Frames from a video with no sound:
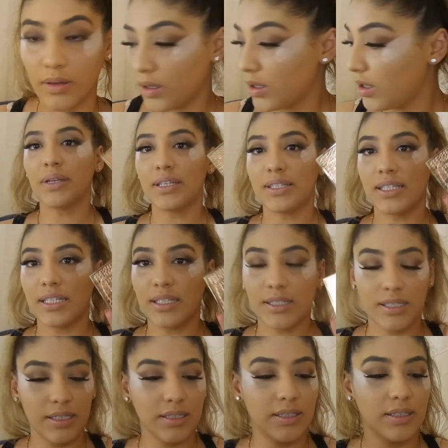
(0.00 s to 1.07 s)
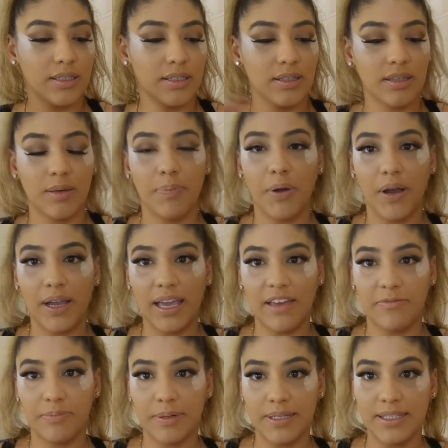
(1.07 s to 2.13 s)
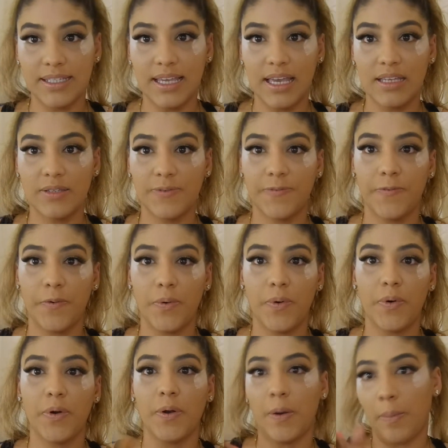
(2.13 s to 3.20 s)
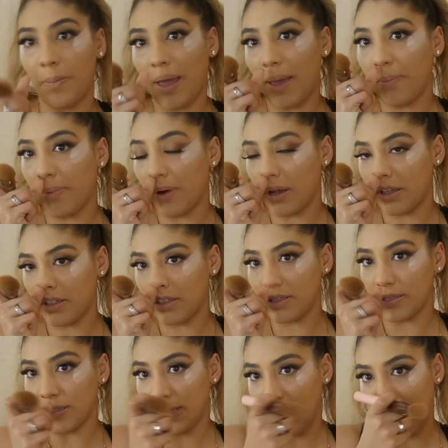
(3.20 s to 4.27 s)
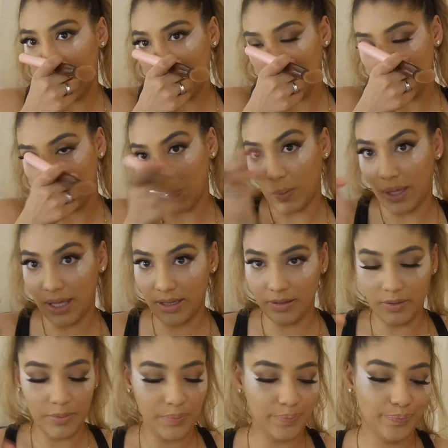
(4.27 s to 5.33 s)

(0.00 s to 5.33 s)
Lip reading: I'm gonna stick to the Park Ave Princess for my bronzer as well.